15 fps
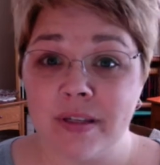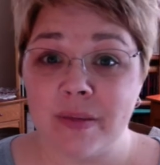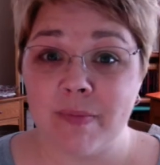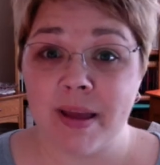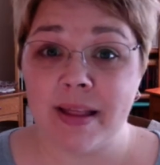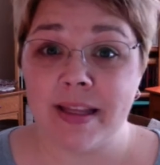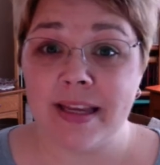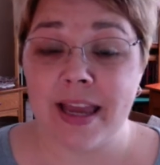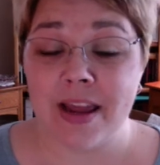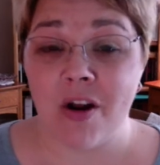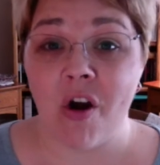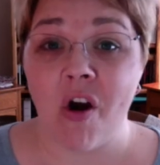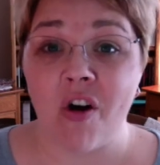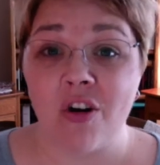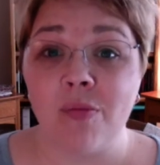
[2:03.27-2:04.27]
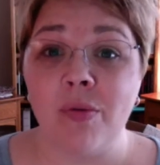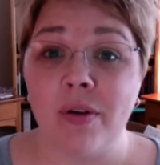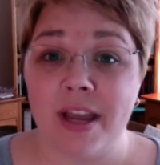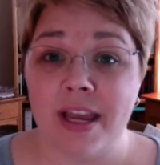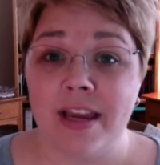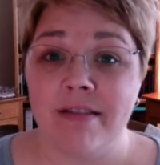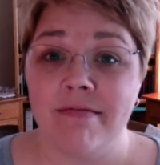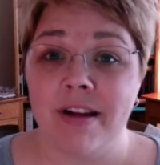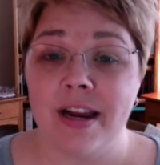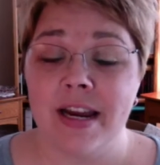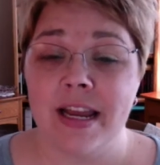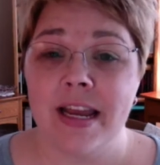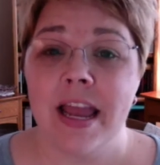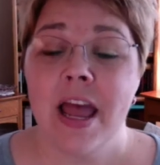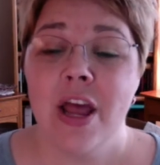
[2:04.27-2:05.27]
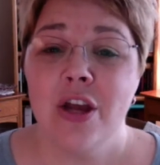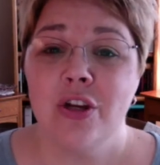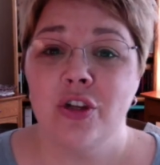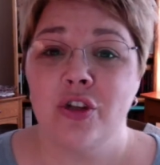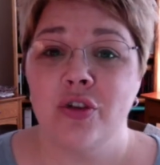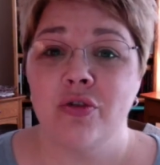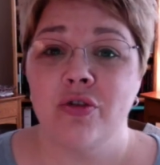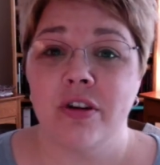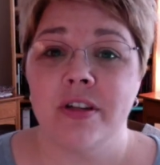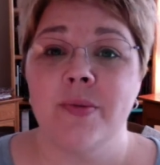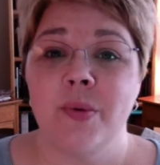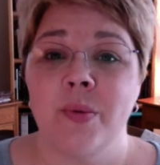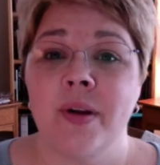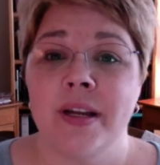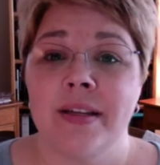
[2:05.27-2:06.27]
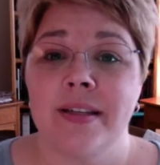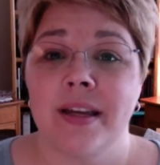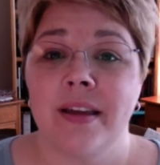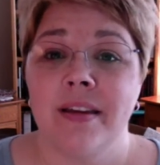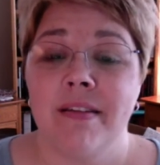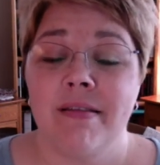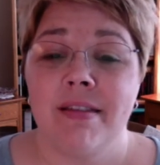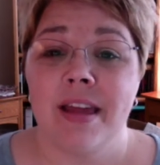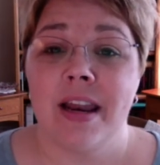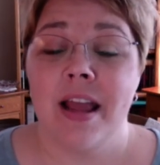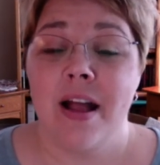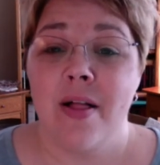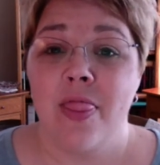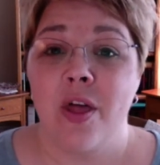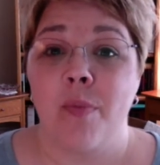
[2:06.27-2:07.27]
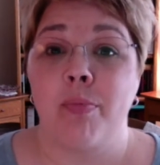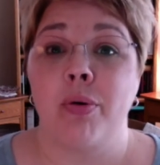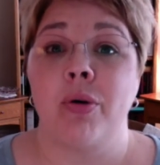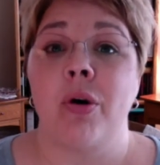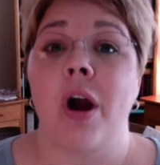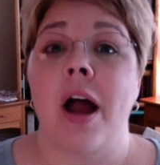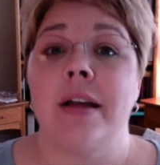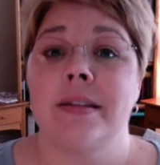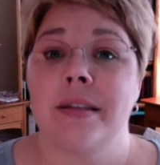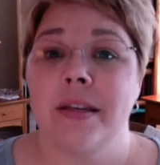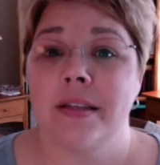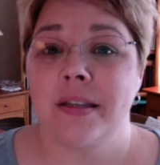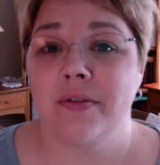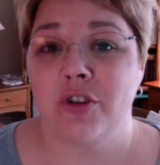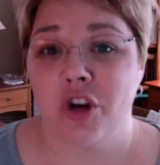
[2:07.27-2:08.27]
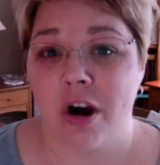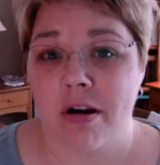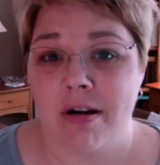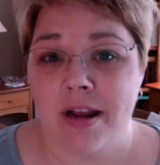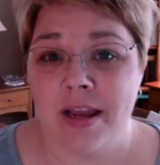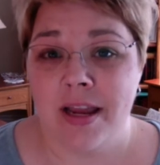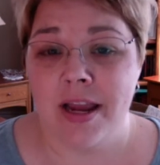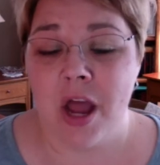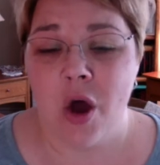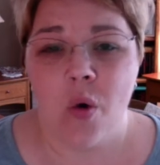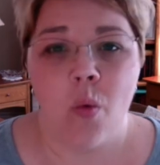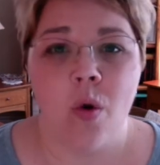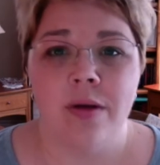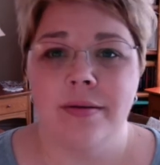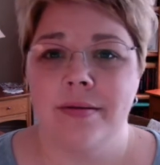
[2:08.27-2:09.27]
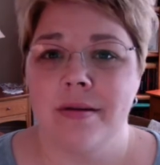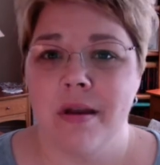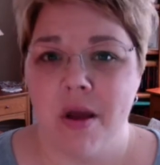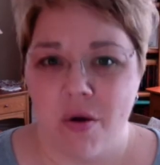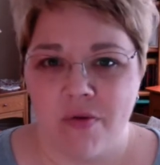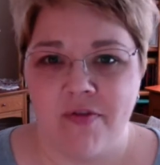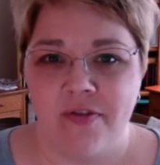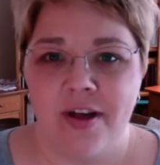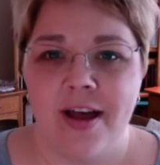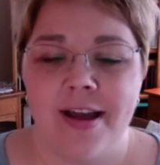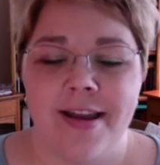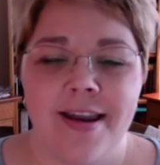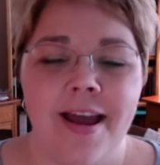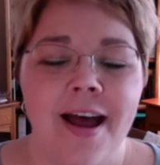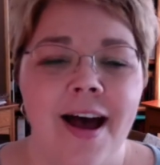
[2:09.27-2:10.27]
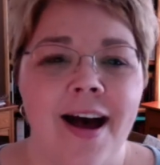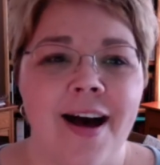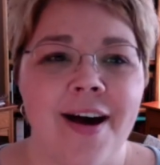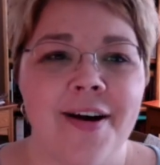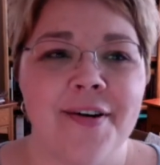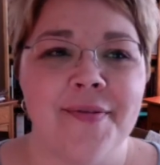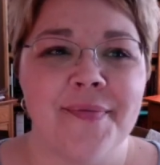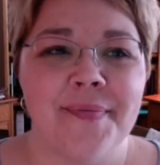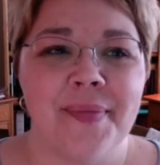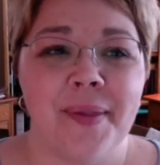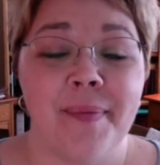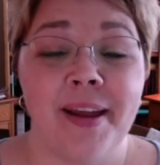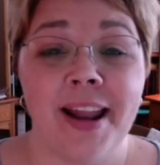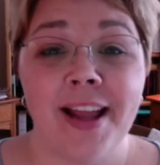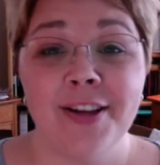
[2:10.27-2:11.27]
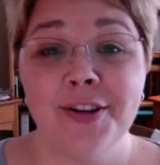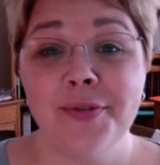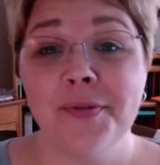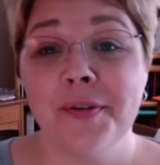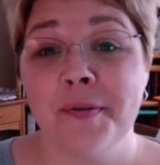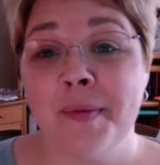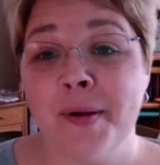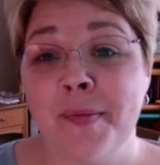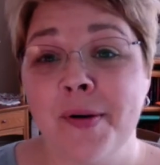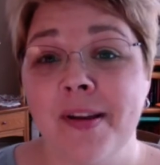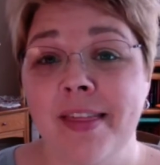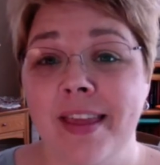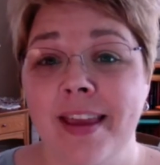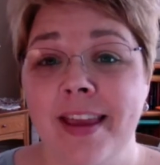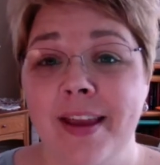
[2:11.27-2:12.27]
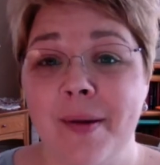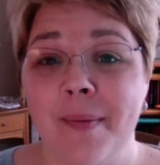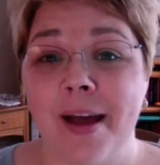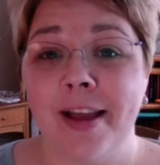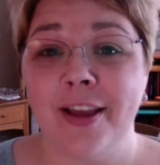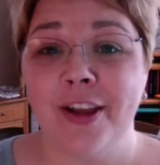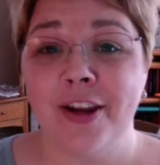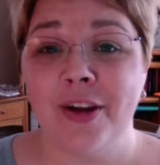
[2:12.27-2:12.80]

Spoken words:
spelling and horrible handwriting, so trust me when I tell you that the process of charting was no fun. But I do remember thinking about,